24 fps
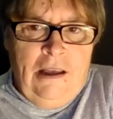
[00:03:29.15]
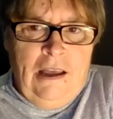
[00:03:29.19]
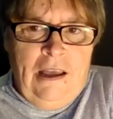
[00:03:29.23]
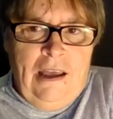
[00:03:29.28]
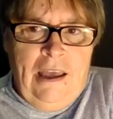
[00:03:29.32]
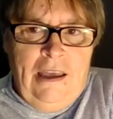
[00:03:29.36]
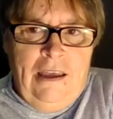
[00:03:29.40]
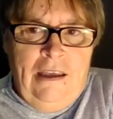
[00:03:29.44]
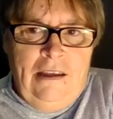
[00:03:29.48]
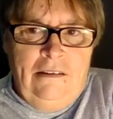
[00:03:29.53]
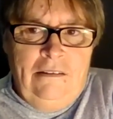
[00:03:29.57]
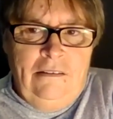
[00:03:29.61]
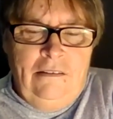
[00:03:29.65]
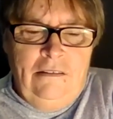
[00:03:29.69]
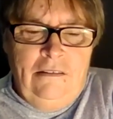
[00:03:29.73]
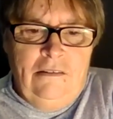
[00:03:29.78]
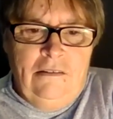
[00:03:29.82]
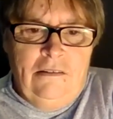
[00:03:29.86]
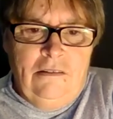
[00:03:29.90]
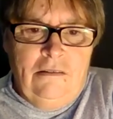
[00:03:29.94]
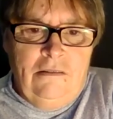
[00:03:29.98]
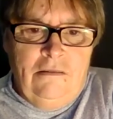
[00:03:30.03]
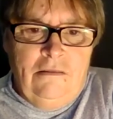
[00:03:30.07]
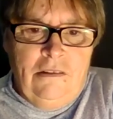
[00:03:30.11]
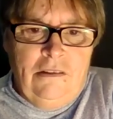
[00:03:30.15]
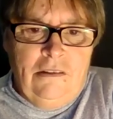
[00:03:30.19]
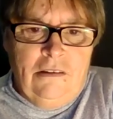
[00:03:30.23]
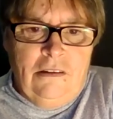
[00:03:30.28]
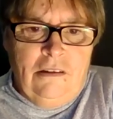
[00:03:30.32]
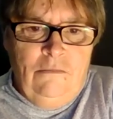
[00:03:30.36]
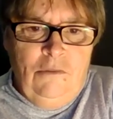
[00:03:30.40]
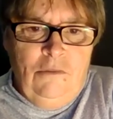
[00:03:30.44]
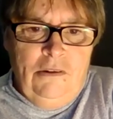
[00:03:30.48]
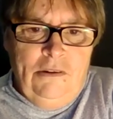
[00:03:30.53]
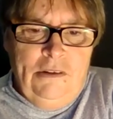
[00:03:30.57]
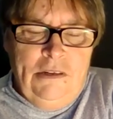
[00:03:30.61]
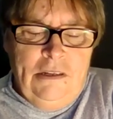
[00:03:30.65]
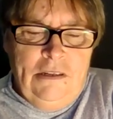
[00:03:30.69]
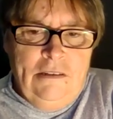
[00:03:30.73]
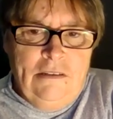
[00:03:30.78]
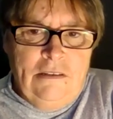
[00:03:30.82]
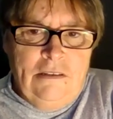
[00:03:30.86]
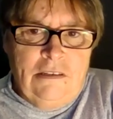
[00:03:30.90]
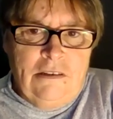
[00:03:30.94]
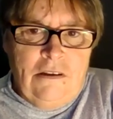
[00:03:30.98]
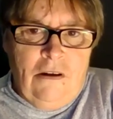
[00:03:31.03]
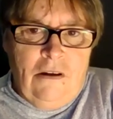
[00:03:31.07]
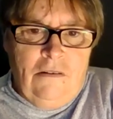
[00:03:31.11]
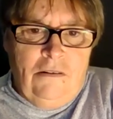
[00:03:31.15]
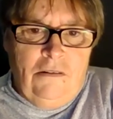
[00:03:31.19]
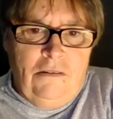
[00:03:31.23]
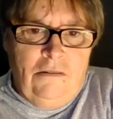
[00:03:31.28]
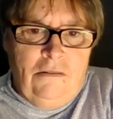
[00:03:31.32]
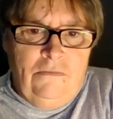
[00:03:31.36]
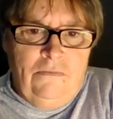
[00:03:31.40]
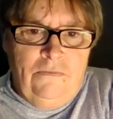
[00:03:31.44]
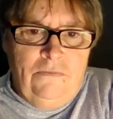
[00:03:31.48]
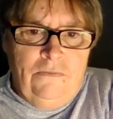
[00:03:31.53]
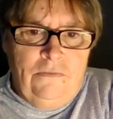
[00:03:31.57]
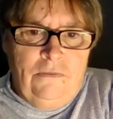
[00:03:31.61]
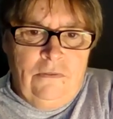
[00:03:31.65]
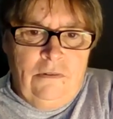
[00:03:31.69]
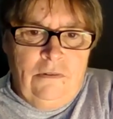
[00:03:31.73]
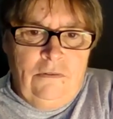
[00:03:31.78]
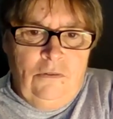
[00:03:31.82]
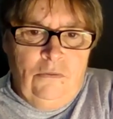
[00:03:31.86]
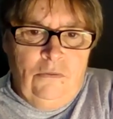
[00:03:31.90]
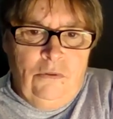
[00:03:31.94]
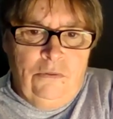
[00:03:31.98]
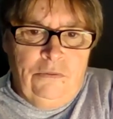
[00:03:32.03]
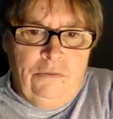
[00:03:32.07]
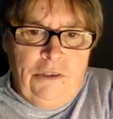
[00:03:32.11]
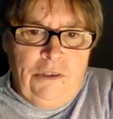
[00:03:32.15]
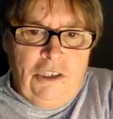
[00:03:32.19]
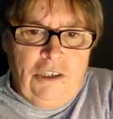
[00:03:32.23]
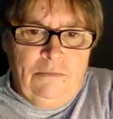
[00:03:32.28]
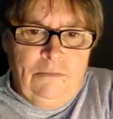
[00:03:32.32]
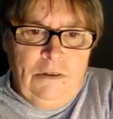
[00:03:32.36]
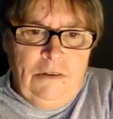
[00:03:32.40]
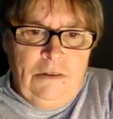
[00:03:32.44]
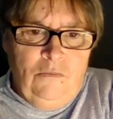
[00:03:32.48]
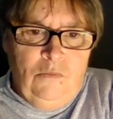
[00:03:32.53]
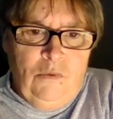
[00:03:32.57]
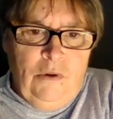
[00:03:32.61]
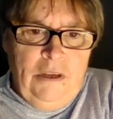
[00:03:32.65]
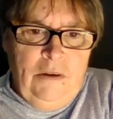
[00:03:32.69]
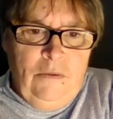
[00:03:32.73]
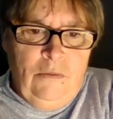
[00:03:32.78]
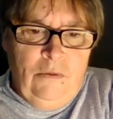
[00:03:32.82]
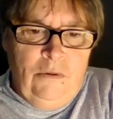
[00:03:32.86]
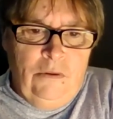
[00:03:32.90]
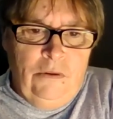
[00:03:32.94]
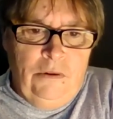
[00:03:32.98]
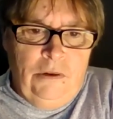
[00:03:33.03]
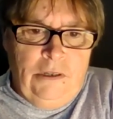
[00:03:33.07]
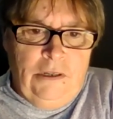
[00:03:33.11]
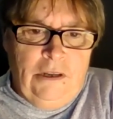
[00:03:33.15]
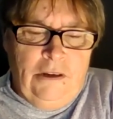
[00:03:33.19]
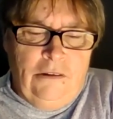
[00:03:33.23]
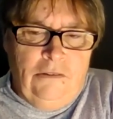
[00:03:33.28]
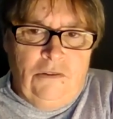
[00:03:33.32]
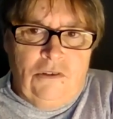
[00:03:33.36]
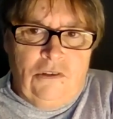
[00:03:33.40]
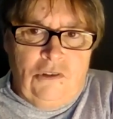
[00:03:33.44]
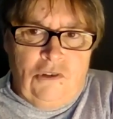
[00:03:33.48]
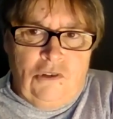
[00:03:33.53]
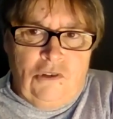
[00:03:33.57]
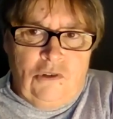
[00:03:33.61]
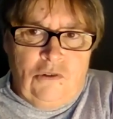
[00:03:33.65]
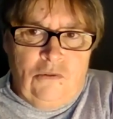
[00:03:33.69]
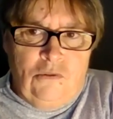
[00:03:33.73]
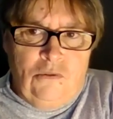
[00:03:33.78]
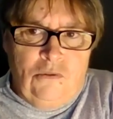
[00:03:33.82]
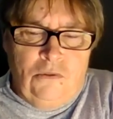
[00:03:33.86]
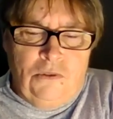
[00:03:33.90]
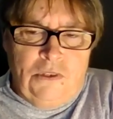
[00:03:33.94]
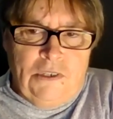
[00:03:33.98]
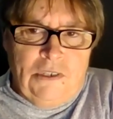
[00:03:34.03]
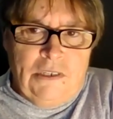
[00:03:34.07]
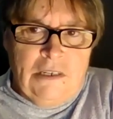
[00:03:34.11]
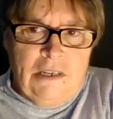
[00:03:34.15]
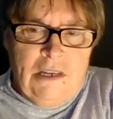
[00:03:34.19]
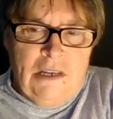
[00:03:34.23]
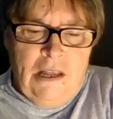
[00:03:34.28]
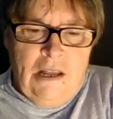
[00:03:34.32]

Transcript: And the communities of North Richmond, Wee Waa and Ocean Shores.